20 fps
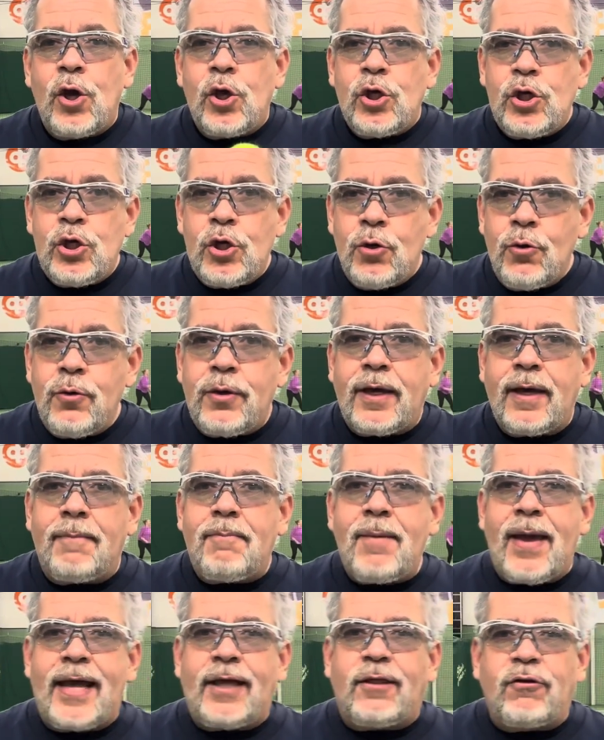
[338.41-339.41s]
you can
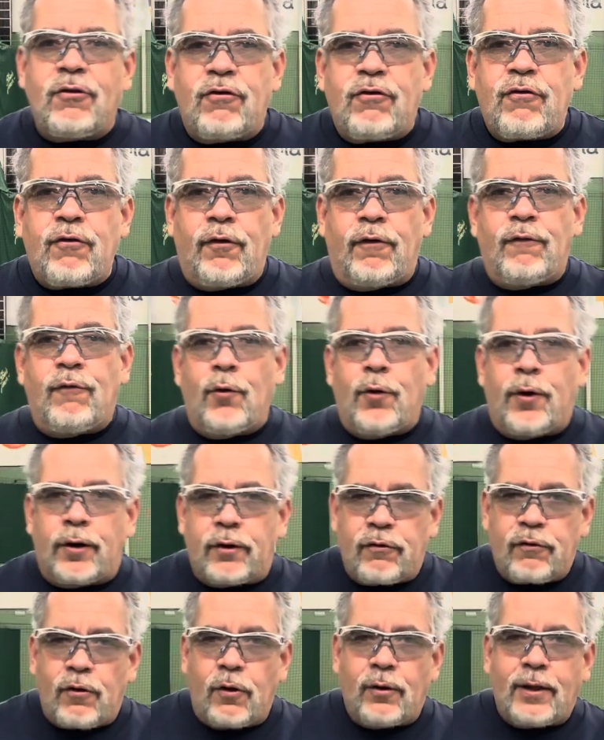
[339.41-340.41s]
make the serve work.
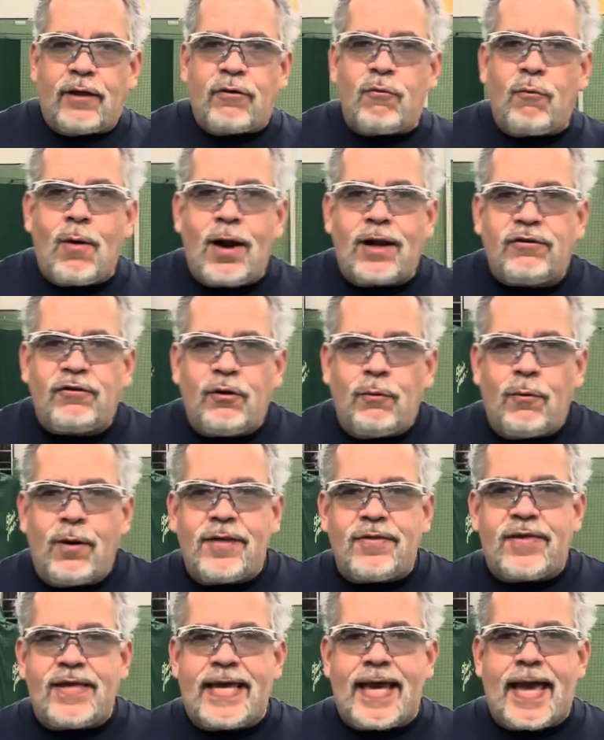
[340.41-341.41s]
So let's watch it
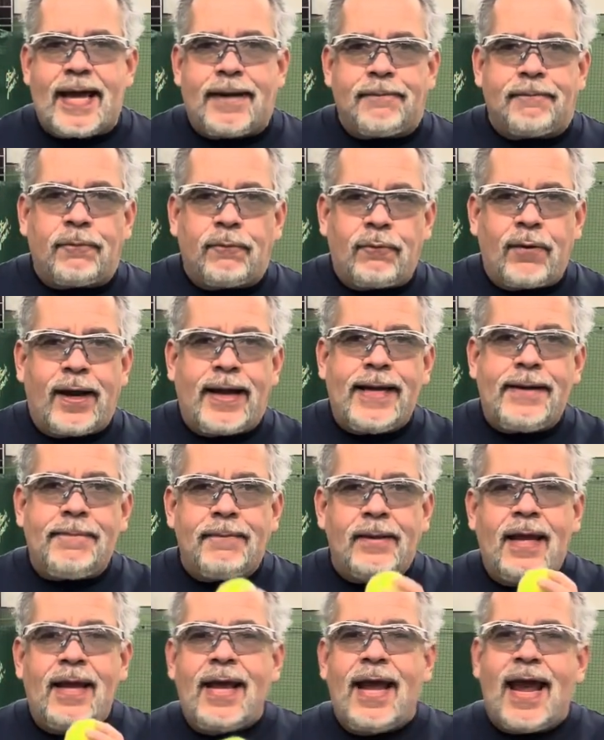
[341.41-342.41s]
once again, right?
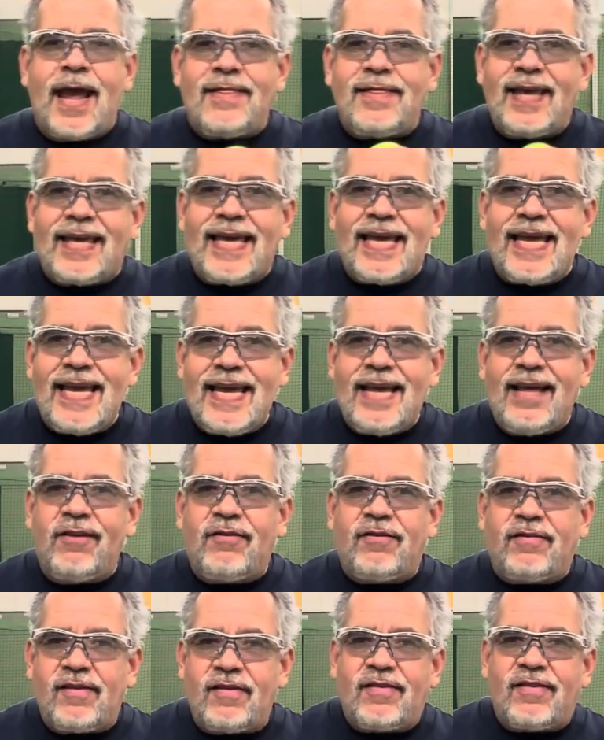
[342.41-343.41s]
And the key is
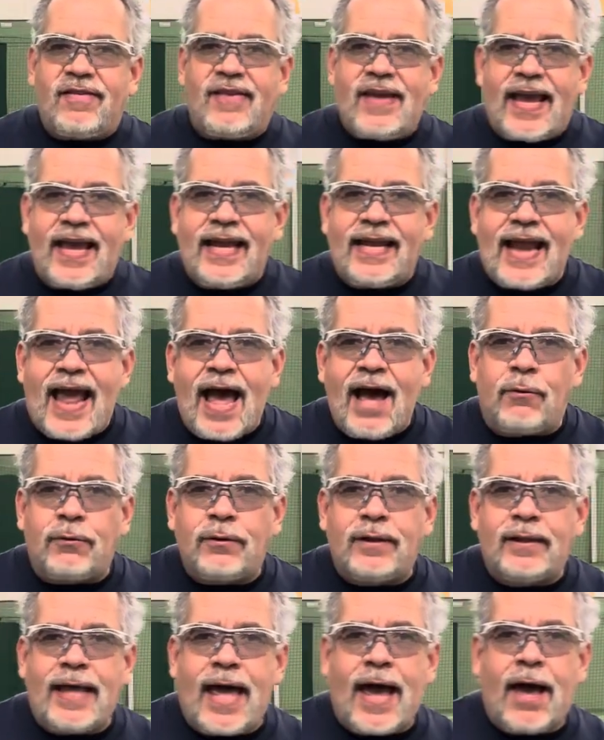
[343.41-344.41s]
to say it out
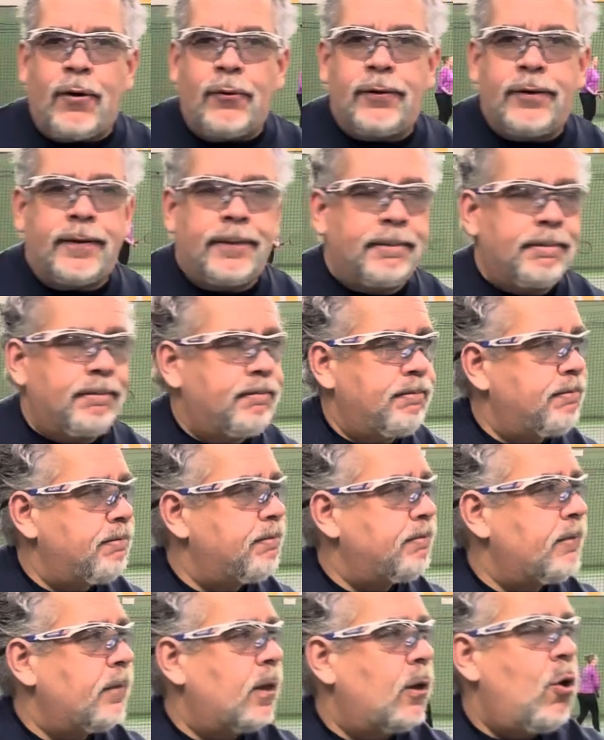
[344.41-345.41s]
loud.
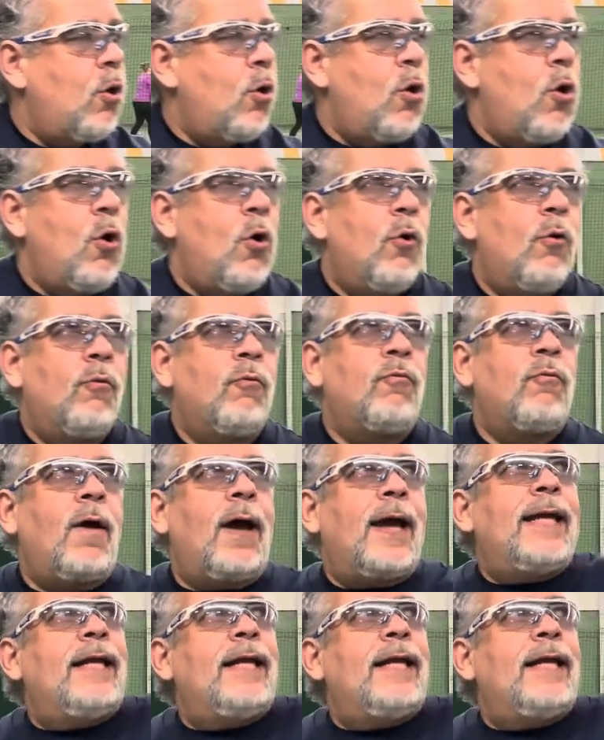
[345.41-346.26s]
Right,